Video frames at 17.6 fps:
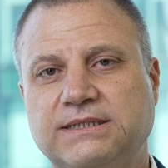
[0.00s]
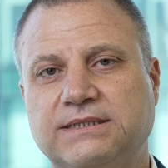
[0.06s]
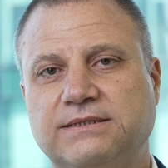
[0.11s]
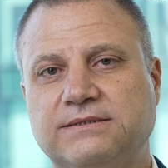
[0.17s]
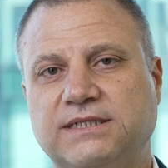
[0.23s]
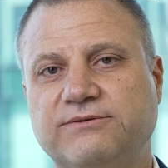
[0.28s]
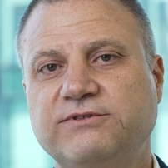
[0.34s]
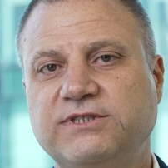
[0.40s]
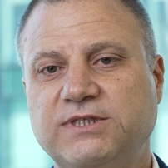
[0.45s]

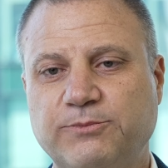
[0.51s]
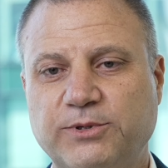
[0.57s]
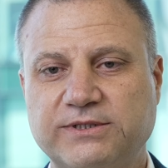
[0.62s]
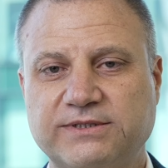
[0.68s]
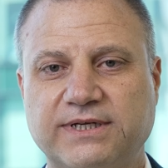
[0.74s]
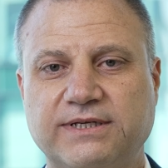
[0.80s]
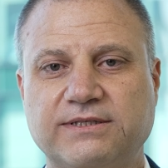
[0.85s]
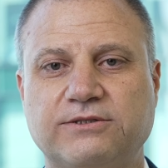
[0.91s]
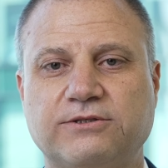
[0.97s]

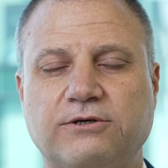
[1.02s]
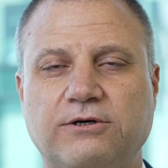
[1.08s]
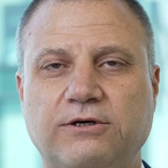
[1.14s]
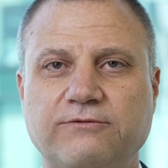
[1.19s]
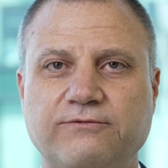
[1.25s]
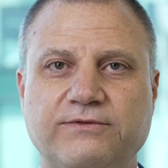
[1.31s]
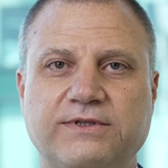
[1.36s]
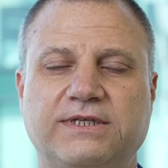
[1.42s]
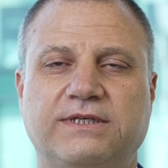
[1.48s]
70%
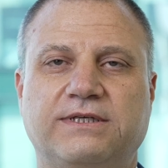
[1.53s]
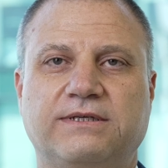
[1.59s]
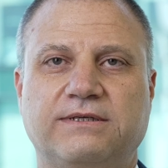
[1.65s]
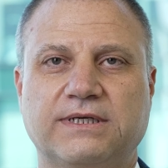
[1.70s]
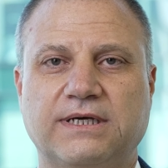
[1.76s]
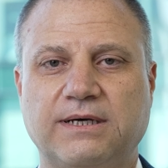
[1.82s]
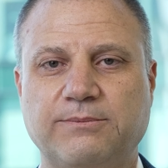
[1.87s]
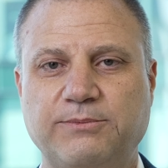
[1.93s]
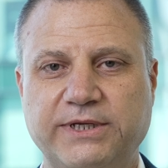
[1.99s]
of the
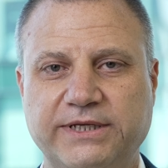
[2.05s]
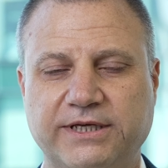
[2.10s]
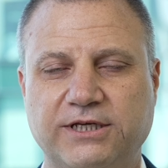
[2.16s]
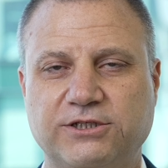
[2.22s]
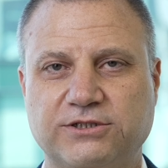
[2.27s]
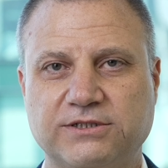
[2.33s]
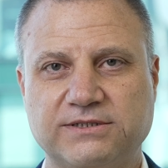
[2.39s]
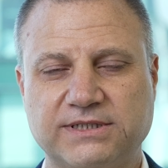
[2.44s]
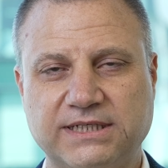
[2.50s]

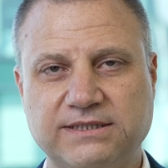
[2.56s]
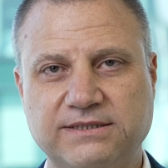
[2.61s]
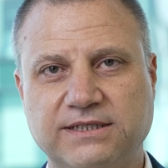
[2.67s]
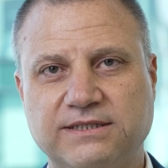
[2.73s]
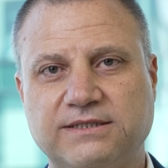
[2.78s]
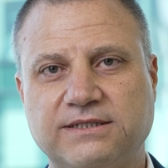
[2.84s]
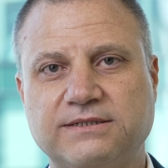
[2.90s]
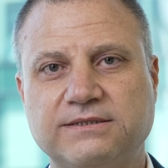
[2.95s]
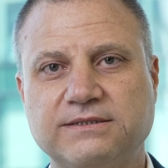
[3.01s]
applications and
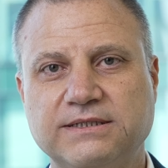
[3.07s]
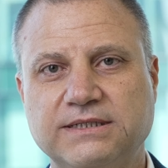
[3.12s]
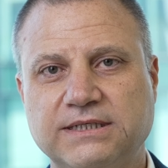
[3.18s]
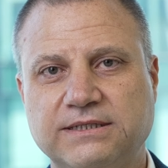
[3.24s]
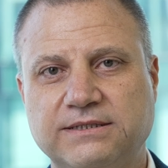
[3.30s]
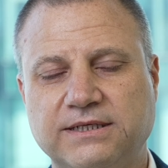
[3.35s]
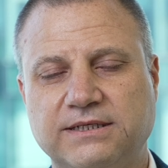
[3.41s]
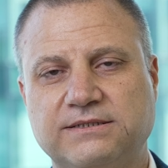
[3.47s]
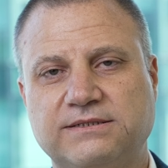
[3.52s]
data,
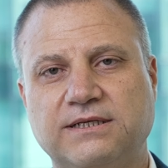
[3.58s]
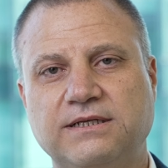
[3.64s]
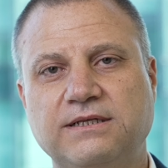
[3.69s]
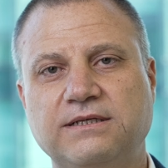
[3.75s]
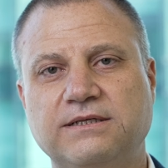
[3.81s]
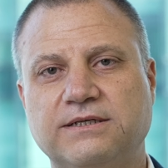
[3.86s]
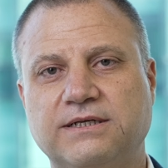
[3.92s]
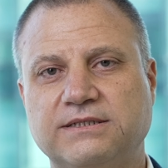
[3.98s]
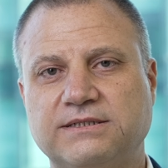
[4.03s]
they still
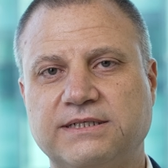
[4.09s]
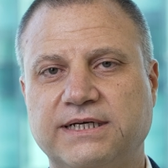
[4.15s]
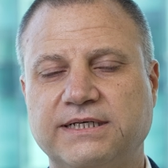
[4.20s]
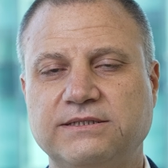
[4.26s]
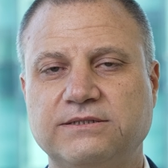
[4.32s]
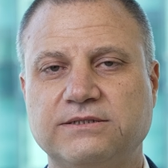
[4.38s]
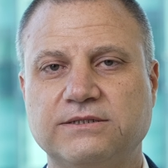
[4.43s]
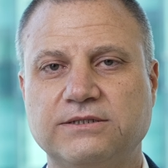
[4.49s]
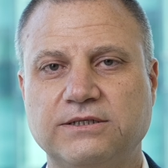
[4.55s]

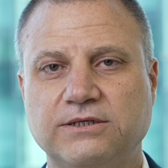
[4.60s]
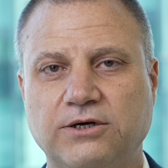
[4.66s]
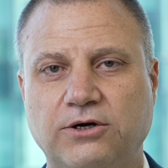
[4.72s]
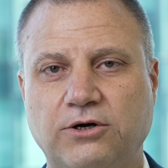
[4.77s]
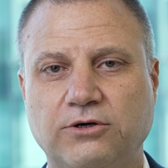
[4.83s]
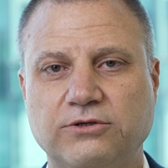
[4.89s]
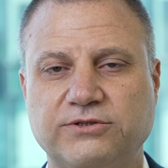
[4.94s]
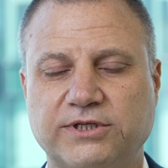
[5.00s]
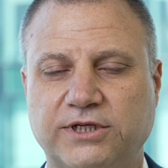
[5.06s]
reside
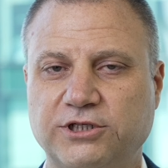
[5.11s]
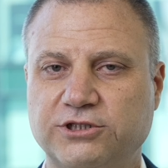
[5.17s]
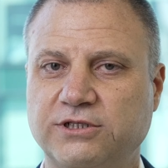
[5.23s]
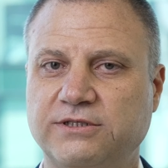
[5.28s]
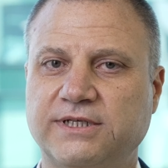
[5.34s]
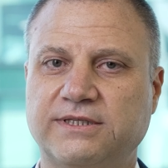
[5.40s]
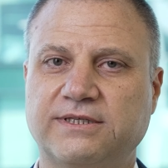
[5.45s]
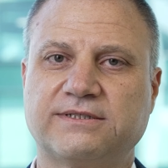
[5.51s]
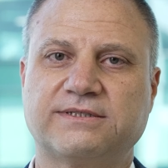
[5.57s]
on traditional
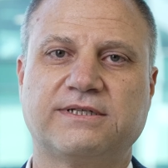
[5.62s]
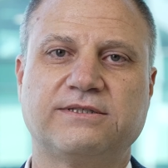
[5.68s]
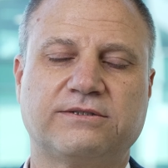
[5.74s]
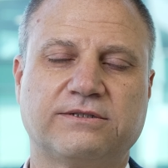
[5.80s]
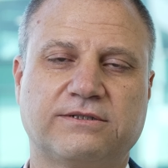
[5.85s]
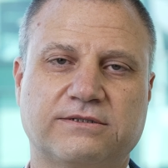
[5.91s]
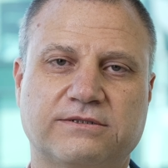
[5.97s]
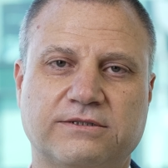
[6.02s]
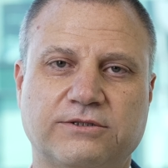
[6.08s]
data
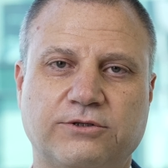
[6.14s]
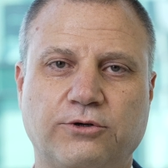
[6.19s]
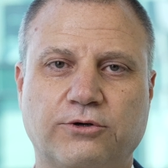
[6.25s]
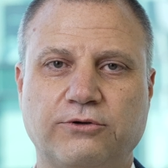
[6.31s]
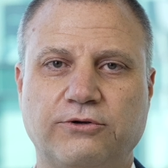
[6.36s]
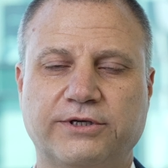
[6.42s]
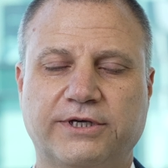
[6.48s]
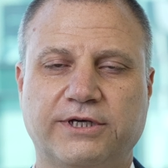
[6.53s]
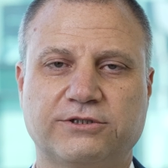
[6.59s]
centers, core
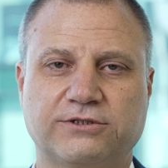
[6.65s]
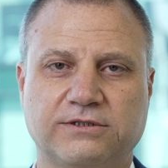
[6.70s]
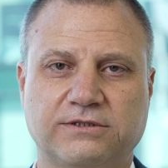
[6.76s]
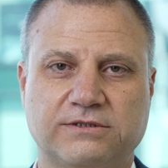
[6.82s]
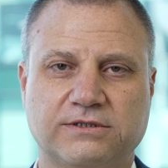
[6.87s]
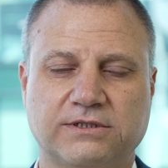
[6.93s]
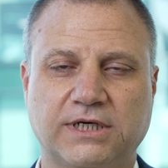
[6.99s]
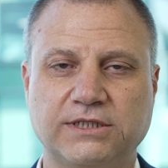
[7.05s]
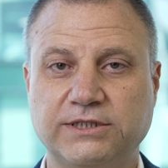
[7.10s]

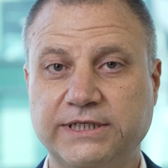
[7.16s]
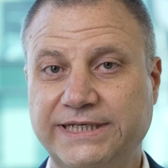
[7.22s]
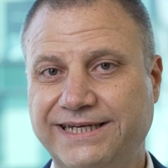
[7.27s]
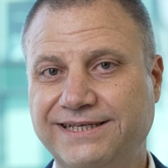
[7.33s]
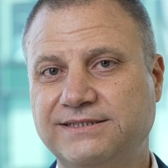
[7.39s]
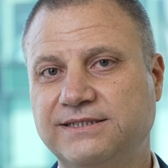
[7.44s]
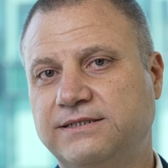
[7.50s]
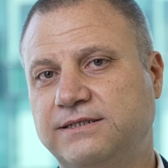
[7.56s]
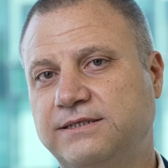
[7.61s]
locations, and
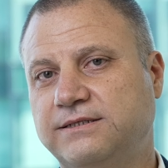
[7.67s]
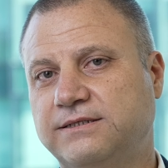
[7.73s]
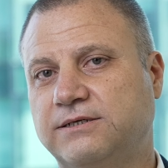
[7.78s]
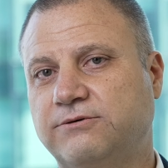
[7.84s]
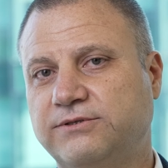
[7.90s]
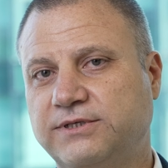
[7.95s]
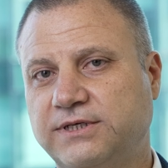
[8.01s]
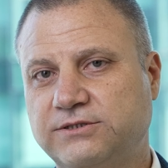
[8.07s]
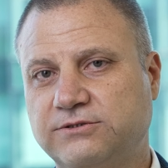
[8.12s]
increasingly
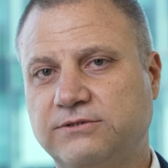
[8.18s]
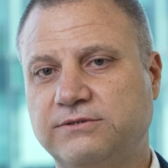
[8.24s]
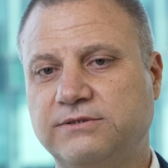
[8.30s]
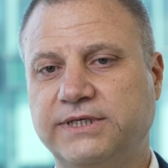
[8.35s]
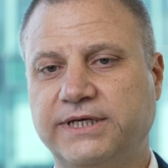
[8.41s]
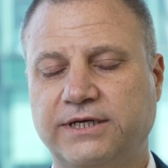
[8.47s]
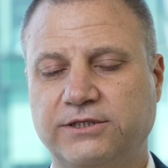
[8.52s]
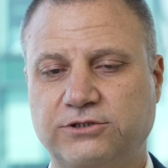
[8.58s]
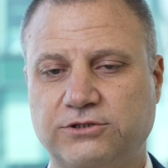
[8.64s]
nowadays on
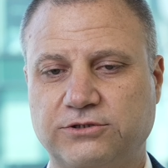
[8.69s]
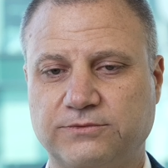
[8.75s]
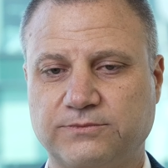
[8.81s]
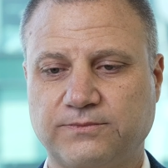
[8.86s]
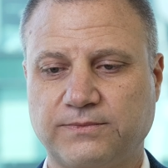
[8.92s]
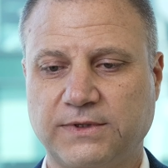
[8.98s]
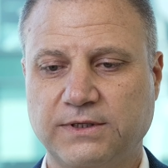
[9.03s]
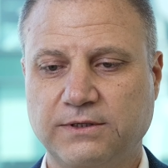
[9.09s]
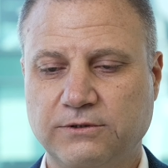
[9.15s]
the edge.
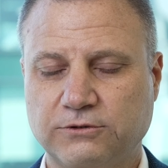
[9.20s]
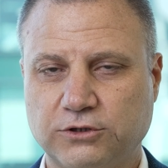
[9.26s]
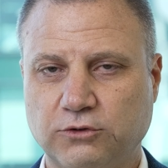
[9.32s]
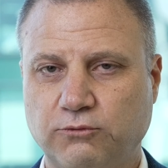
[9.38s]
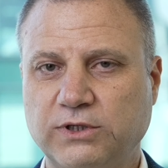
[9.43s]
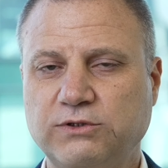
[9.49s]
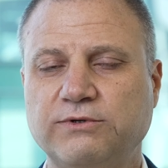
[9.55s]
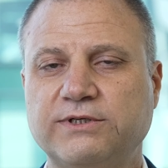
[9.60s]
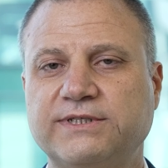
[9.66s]
So
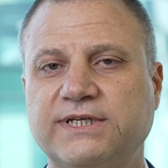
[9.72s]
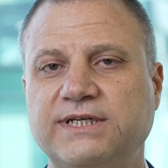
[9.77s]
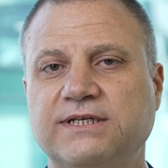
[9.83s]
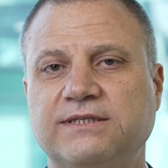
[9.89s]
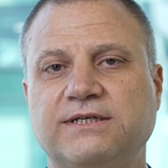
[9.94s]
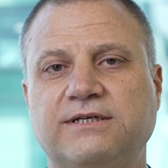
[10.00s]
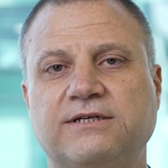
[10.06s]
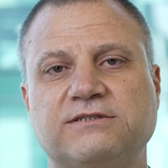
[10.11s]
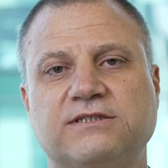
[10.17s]
what we're telling
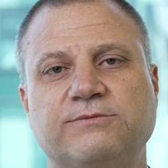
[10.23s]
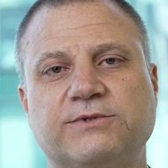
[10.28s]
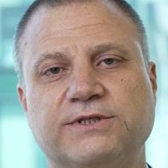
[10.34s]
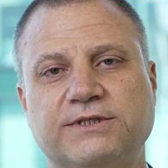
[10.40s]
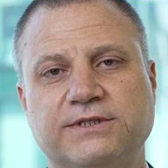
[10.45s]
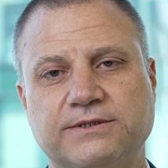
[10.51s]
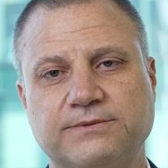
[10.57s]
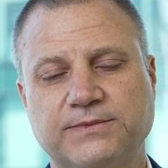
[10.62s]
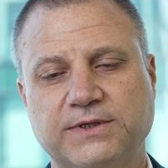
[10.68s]
the customer
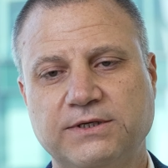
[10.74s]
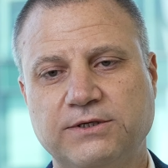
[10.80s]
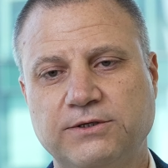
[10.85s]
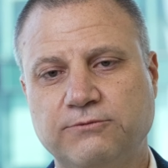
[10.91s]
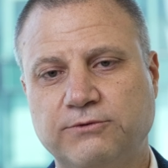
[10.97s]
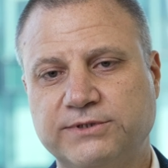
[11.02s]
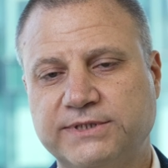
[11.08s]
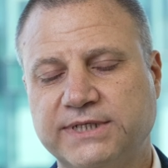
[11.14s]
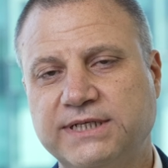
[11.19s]
here?
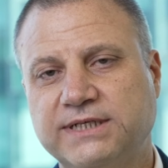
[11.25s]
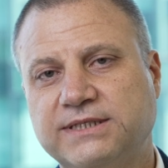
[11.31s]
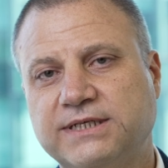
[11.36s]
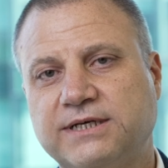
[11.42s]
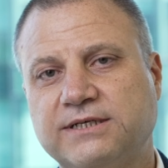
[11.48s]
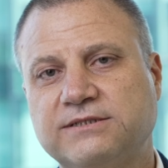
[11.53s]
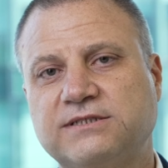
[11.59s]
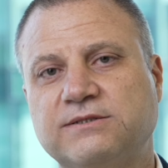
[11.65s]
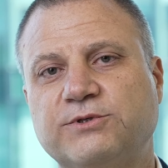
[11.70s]
We're telling the
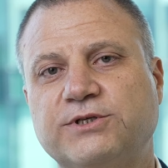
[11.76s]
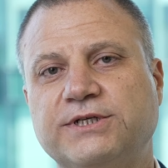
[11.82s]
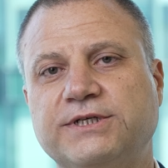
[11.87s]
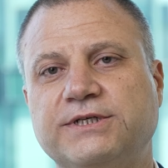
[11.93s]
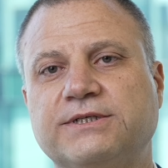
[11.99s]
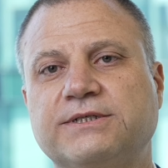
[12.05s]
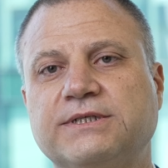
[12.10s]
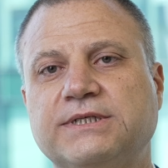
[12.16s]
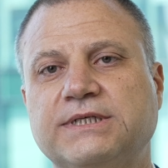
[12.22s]
customer
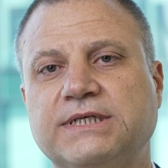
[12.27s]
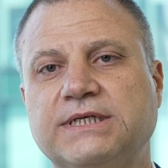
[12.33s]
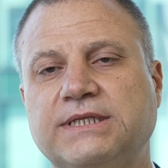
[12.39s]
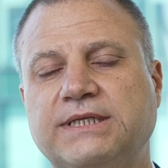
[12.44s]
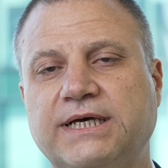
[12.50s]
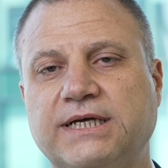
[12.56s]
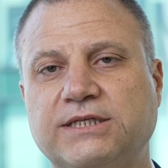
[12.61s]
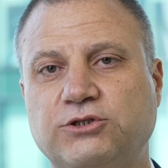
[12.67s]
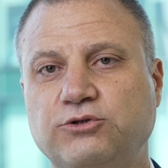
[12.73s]
here
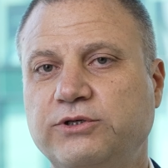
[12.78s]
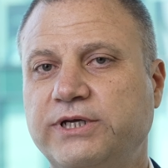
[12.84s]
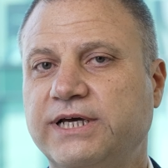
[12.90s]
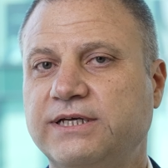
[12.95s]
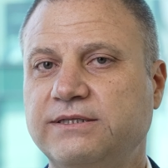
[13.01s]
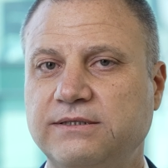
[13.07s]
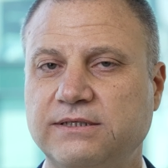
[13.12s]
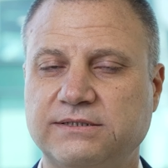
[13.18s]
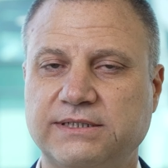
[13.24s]
that you
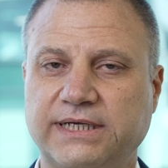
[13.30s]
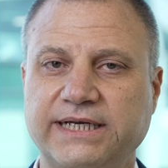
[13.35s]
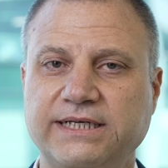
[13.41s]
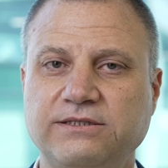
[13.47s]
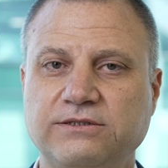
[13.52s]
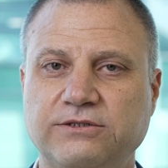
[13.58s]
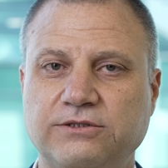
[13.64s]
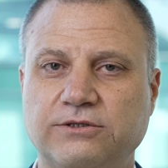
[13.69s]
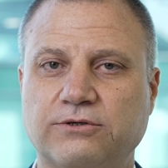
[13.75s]
can
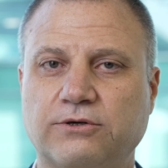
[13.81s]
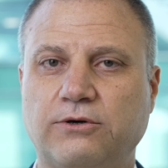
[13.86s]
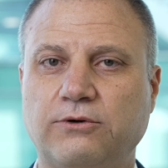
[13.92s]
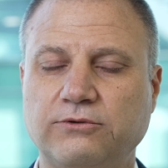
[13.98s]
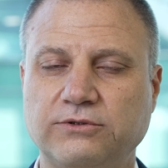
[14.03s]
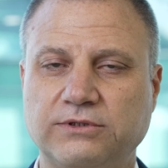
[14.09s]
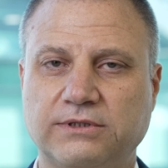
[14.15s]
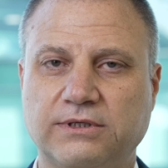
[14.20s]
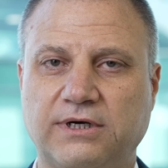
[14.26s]
design your
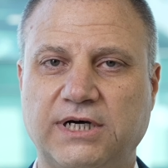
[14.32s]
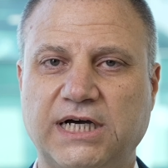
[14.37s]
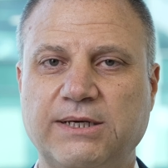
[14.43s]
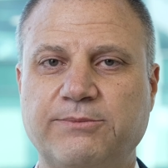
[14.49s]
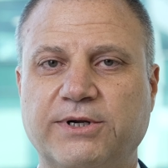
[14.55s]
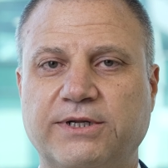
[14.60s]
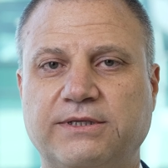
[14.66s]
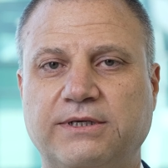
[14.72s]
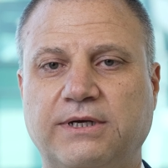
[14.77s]
own
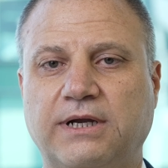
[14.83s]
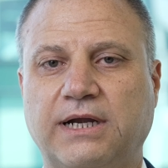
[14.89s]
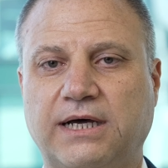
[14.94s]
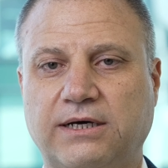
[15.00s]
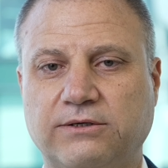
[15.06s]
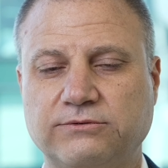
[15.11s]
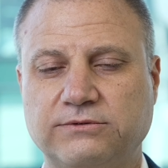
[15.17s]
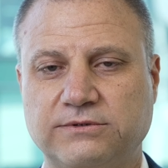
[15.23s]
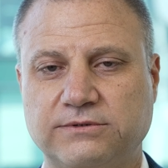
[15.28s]
hybrid
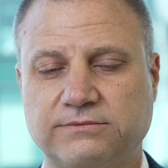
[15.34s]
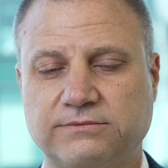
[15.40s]
cloud,